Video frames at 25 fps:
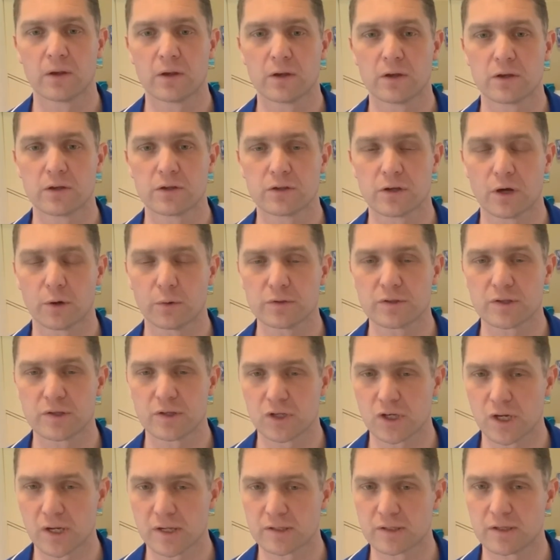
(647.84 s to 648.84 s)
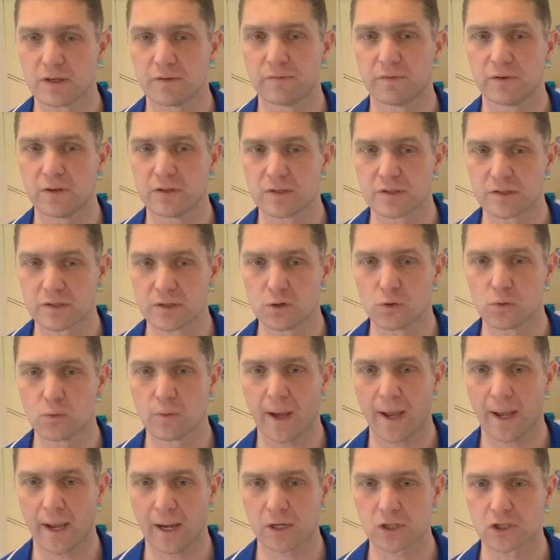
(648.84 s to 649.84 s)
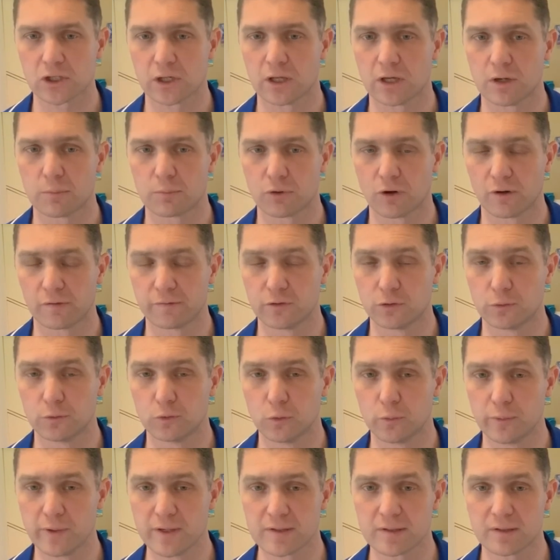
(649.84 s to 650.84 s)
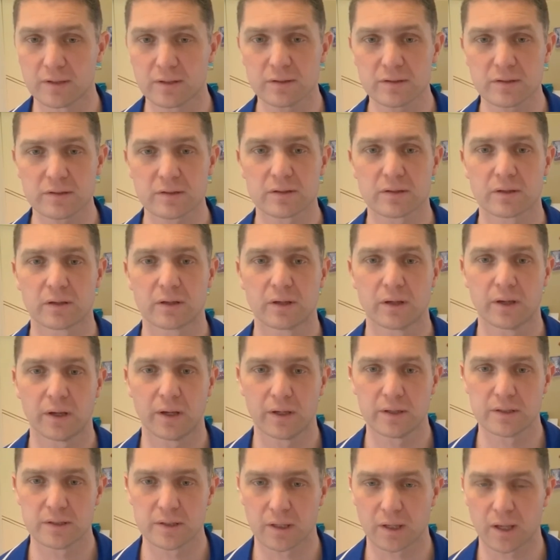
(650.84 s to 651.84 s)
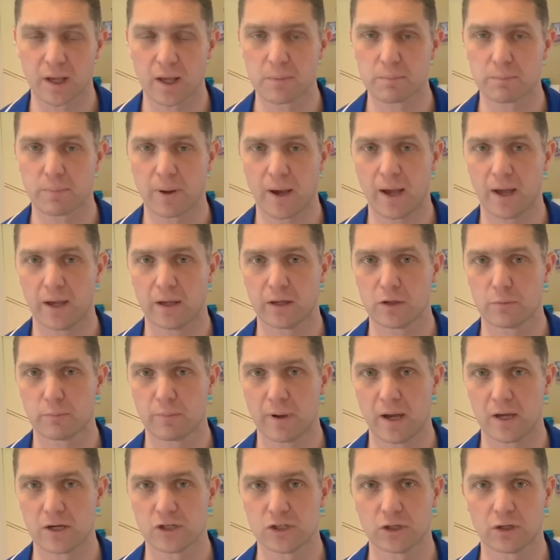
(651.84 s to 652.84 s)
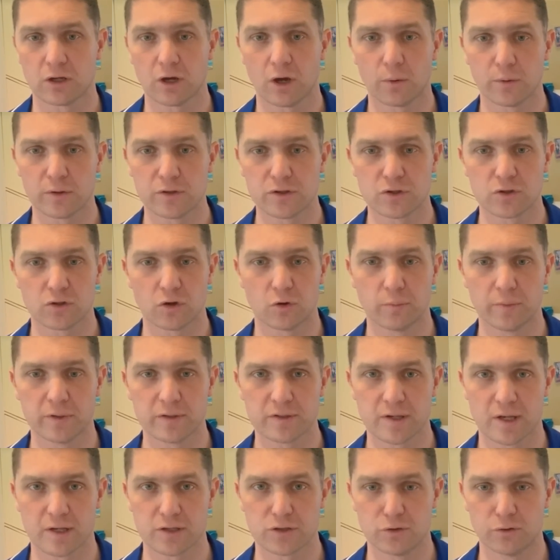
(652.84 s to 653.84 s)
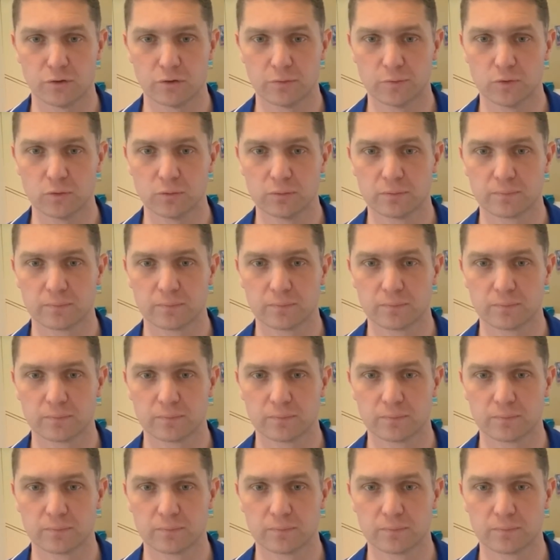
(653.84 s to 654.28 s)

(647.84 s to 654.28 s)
So I would suggest, if you're still actually a profitable business, to keep paying your pay-as-you-go instalments as normal.